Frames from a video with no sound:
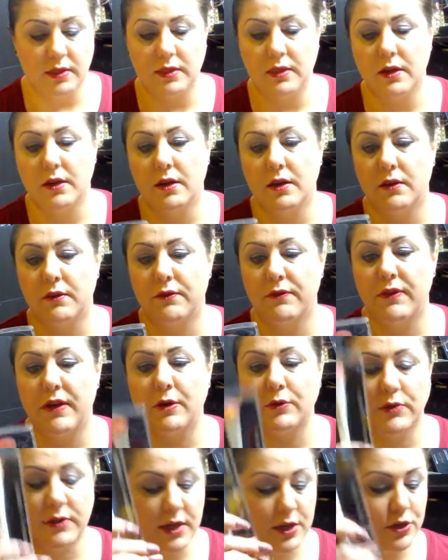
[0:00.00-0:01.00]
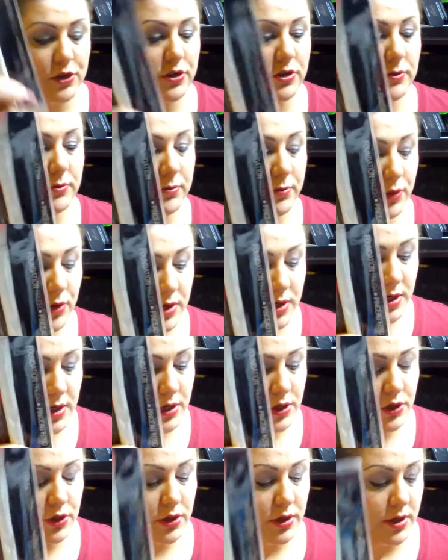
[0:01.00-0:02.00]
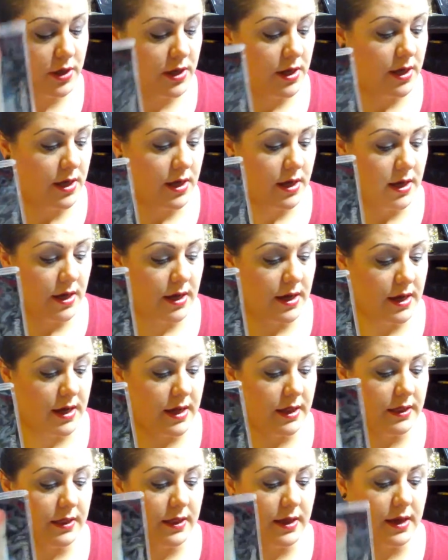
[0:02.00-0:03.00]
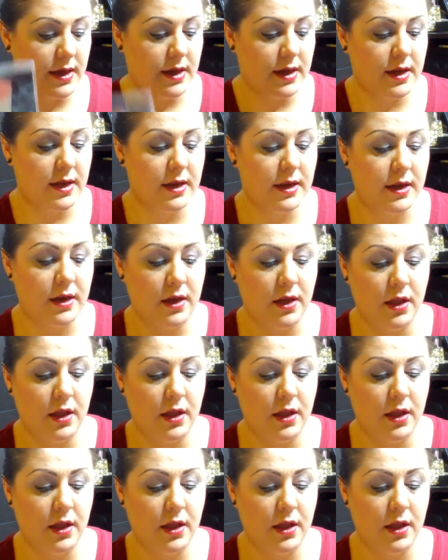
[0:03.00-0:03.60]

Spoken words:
the foundation brush, and then